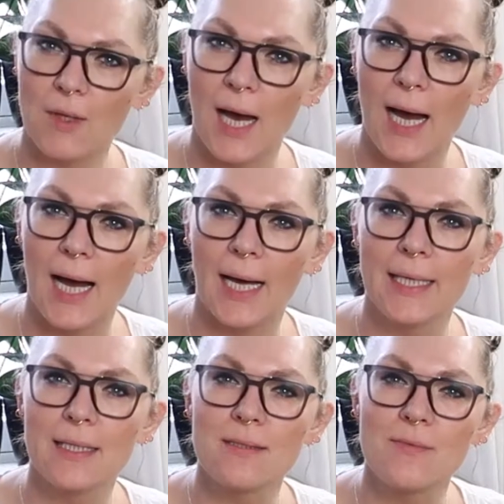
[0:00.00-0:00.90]

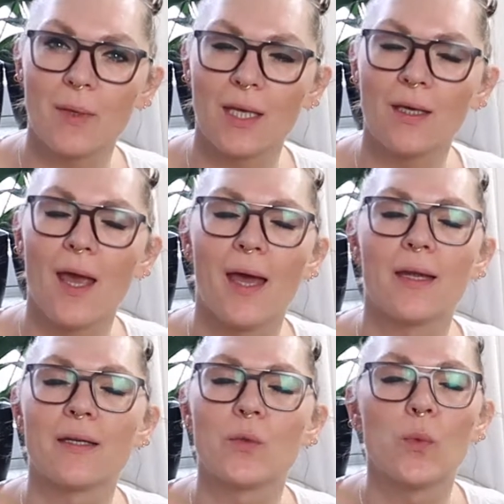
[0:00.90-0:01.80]
Hi, it's me
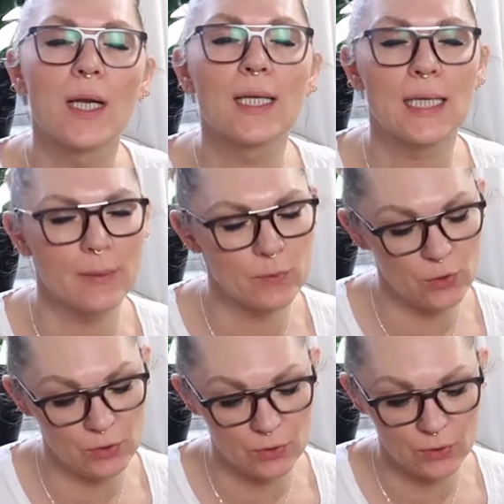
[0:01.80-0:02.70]
and welcome
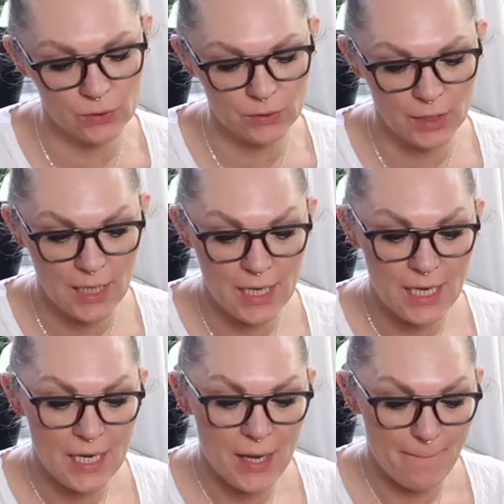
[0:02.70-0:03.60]
to
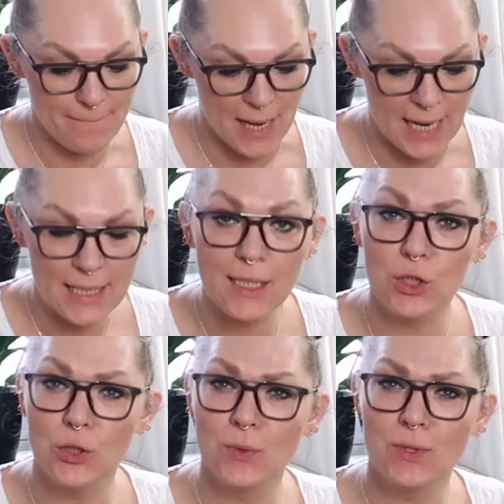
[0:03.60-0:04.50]
my
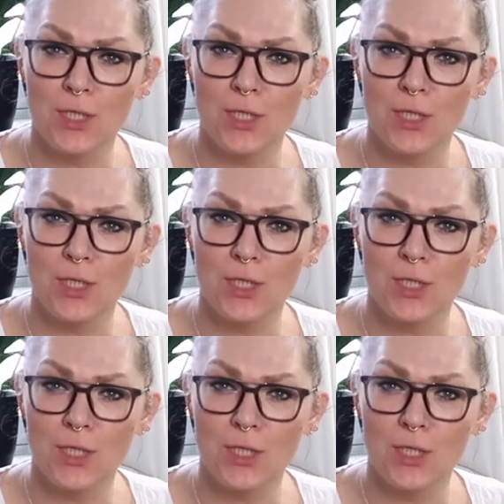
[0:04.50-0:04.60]
new